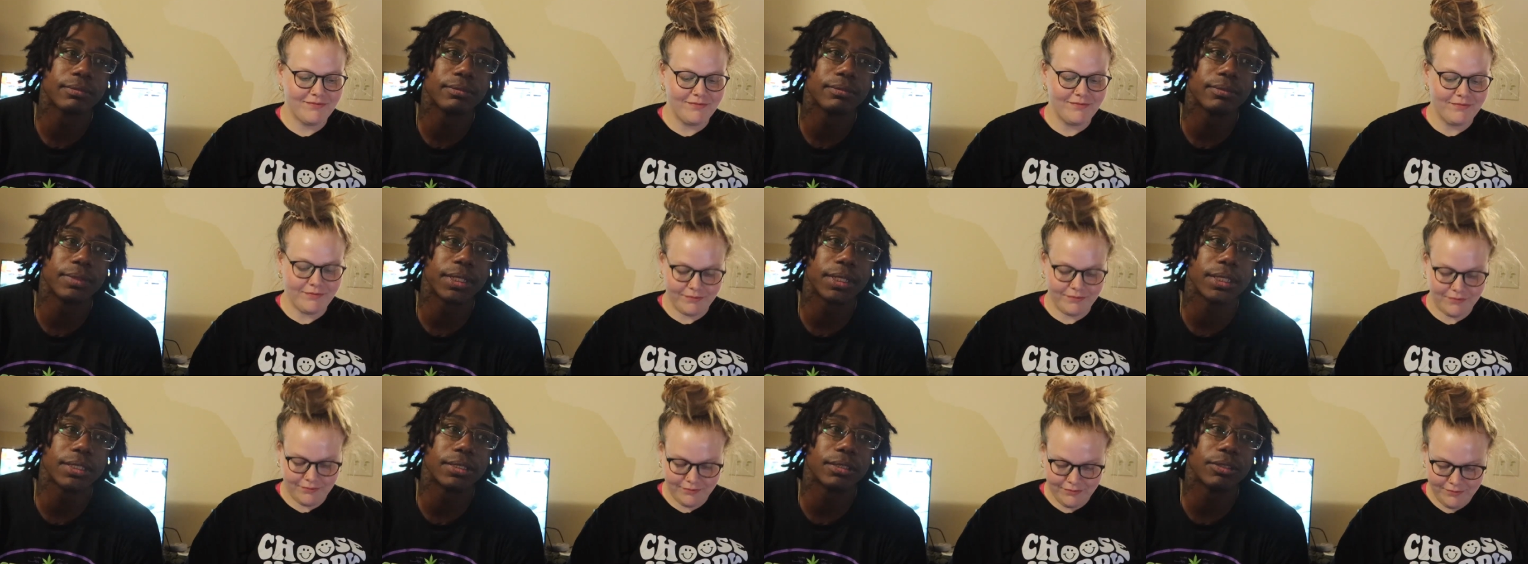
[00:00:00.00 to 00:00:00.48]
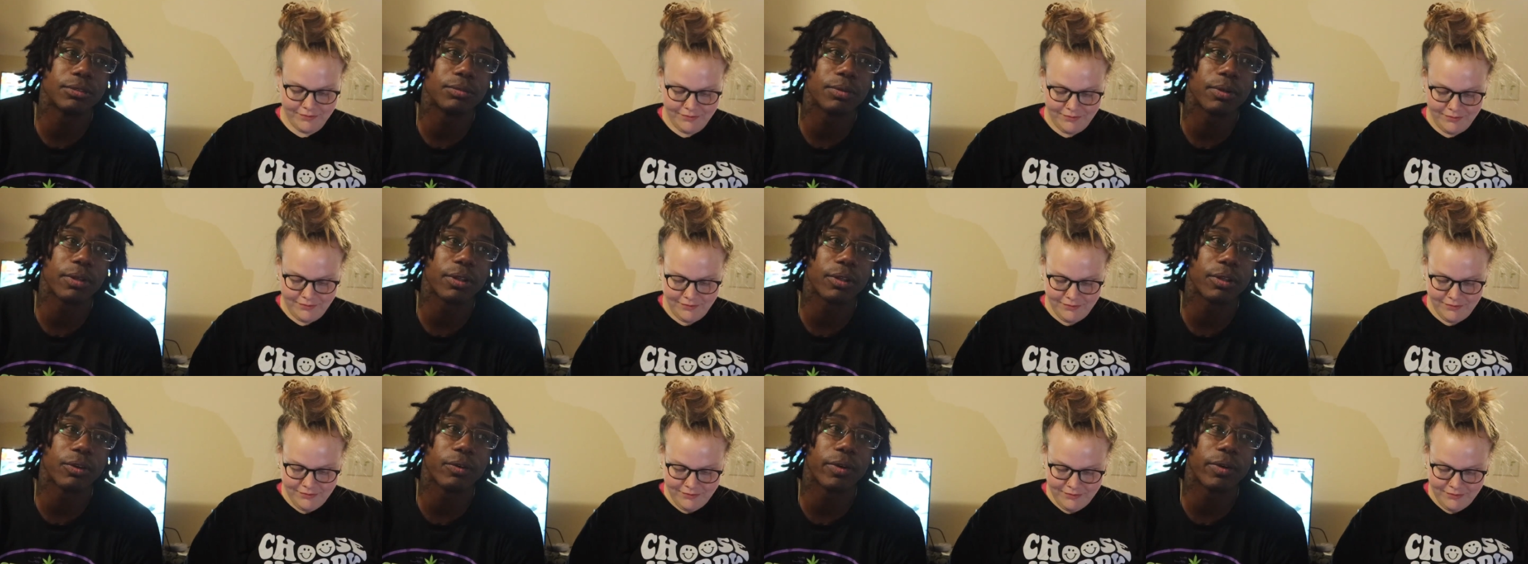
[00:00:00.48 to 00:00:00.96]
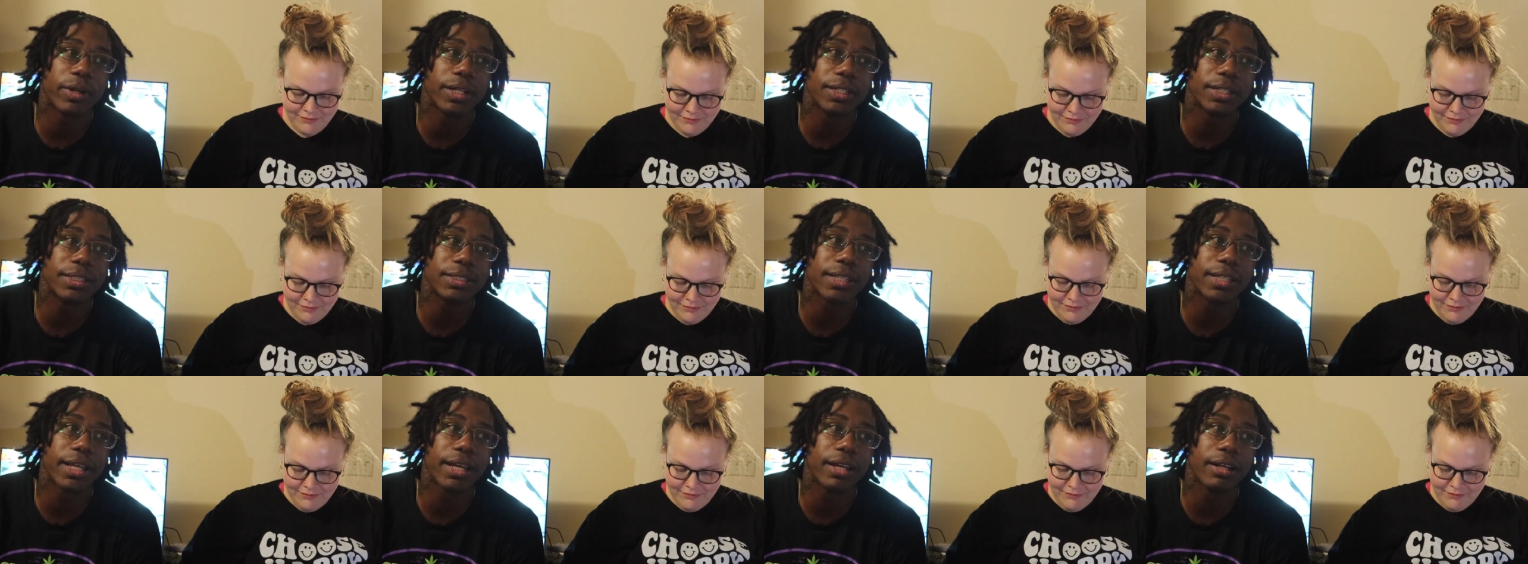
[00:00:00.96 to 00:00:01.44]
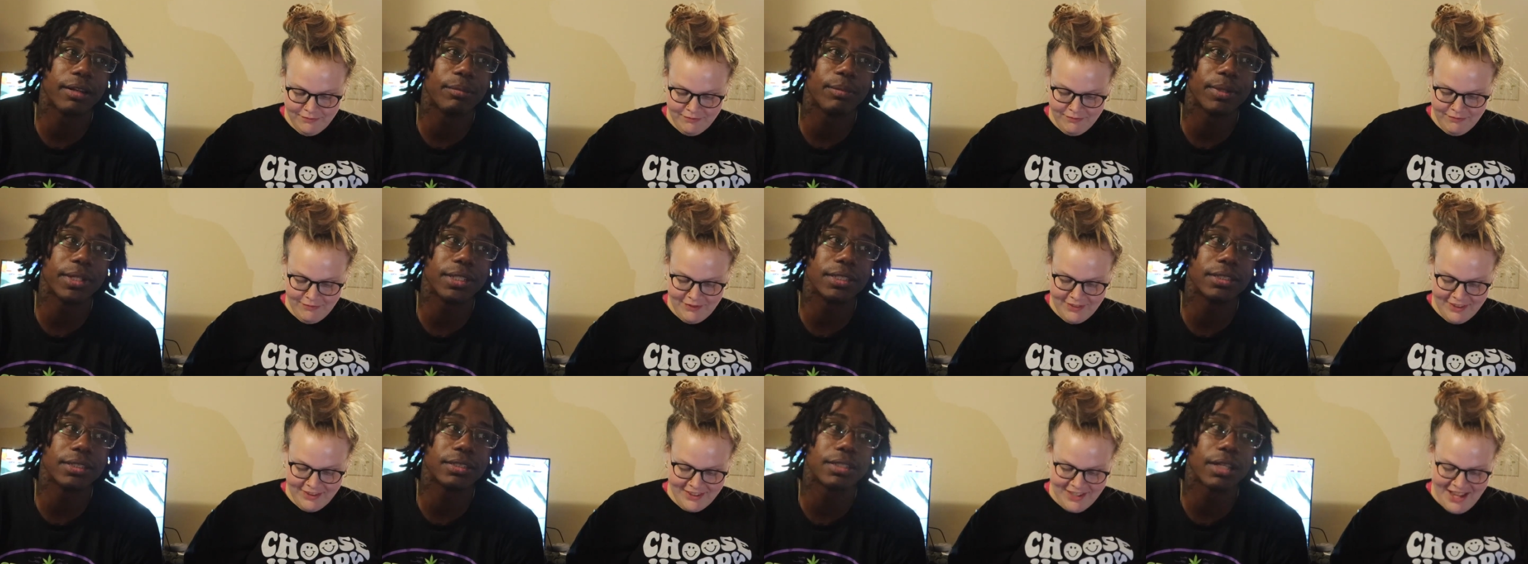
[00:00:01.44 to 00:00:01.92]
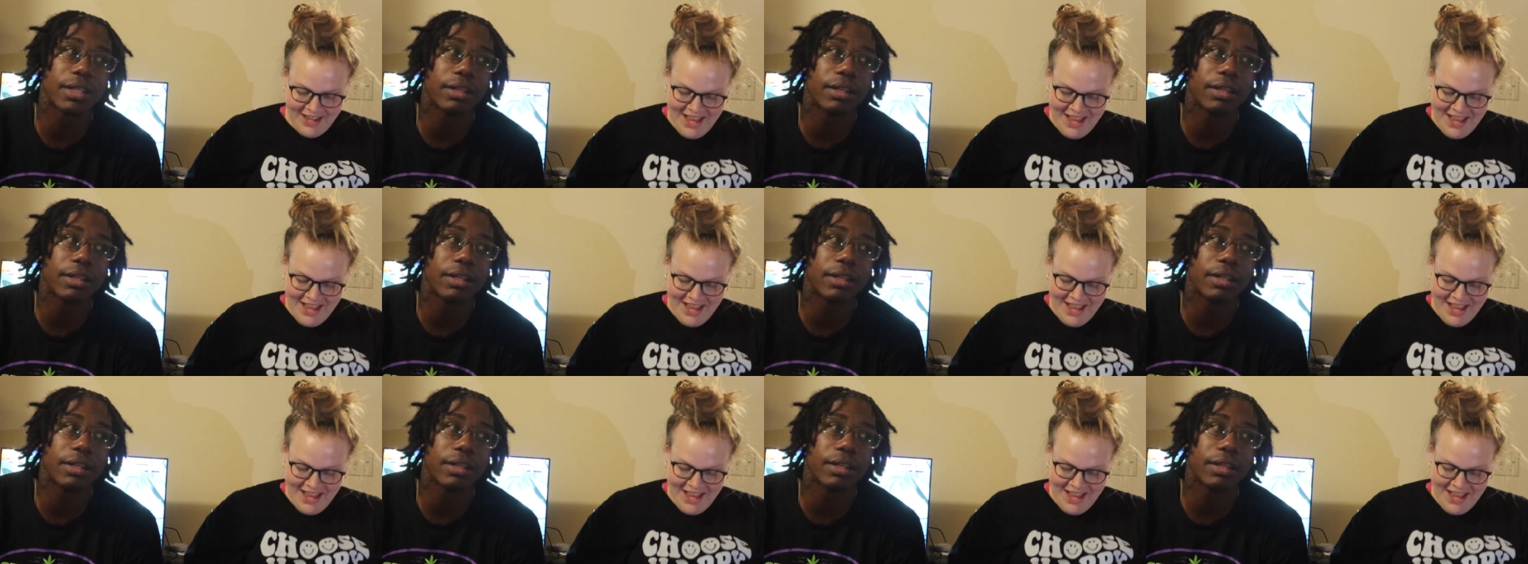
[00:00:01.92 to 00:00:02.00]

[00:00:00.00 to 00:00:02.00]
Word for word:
Speaker 1: Because it's one of the greatest animes